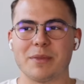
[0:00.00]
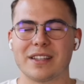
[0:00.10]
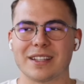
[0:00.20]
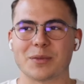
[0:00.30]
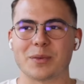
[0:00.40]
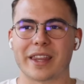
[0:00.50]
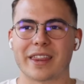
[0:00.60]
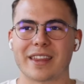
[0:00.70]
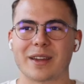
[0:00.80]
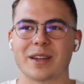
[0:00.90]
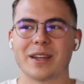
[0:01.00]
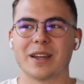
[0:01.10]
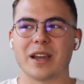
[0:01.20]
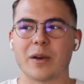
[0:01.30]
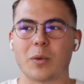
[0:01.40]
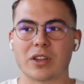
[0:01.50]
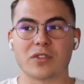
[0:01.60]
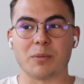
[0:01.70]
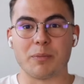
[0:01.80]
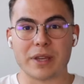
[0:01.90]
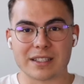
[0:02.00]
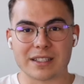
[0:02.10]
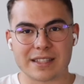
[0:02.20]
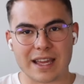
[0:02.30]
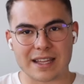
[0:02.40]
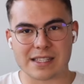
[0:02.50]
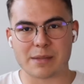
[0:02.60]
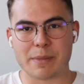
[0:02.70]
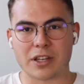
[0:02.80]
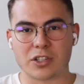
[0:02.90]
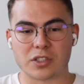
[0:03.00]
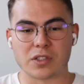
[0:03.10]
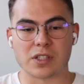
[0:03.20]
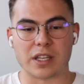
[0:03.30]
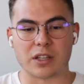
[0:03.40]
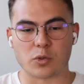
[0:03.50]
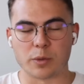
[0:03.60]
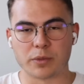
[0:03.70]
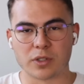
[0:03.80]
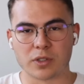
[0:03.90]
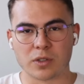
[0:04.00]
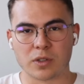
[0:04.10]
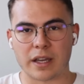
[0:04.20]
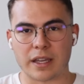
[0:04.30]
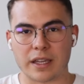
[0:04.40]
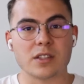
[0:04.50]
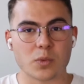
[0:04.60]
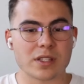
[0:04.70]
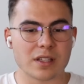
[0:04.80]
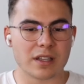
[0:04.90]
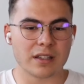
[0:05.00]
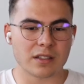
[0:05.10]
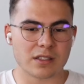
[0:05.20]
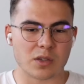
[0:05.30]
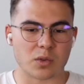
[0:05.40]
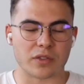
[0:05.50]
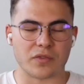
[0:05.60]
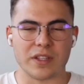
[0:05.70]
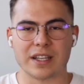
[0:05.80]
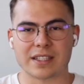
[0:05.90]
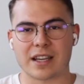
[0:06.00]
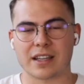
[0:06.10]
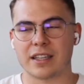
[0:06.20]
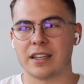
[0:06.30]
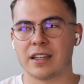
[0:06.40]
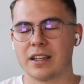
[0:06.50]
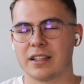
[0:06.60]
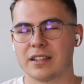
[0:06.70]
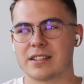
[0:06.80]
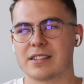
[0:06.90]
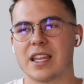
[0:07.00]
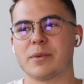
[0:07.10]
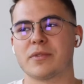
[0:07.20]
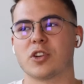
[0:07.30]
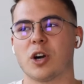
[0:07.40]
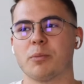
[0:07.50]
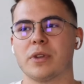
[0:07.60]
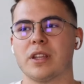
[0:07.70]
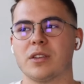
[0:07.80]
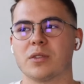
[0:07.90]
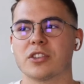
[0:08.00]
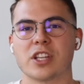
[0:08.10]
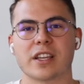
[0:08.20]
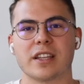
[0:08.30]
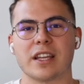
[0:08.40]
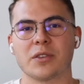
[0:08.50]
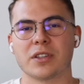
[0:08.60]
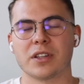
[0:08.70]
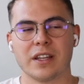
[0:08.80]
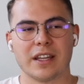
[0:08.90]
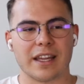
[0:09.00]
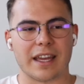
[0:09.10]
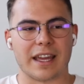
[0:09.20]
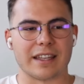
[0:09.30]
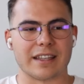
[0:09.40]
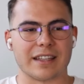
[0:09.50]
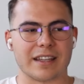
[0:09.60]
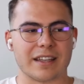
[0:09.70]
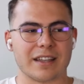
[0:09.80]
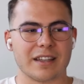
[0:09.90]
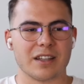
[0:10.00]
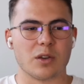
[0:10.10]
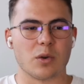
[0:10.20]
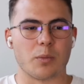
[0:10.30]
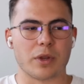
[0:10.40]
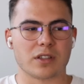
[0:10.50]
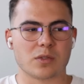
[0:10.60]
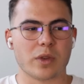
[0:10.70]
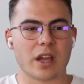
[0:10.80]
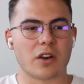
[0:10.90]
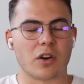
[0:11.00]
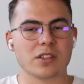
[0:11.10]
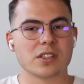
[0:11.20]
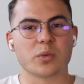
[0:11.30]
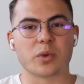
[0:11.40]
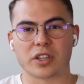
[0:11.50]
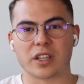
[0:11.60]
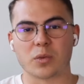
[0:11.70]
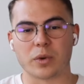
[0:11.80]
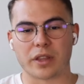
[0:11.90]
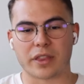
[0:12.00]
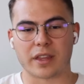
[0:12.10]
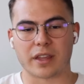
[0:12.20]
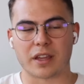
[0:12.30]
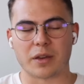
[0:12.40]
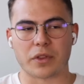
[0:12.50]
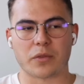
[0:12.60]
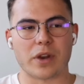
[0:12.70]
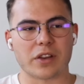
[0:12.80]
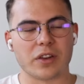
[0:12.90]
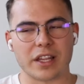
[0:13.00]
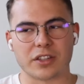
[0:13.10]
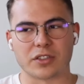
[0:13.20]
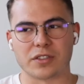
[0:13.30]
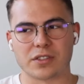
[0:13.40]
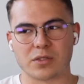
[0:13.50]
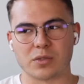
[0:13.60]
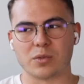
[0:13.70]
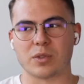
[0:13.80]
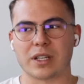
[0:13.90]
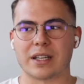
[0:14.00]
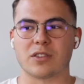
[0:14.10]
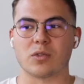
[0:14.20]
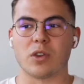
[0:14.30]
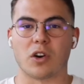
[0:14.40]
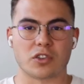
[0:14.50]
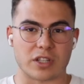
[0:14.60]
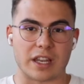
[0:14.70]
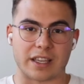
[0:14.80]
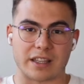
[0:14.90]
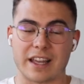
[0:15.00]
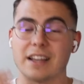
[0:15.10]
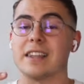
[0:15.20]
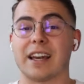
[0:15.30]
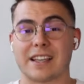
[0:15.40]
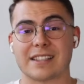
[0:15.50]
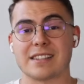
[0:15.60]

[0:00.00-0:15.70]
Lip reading: with one of the biggest asset managers in crypto in Switzerland. So the Ficas AG, that's the name of the company. You can check it out. And because we are also working with regulators to launch like a licensed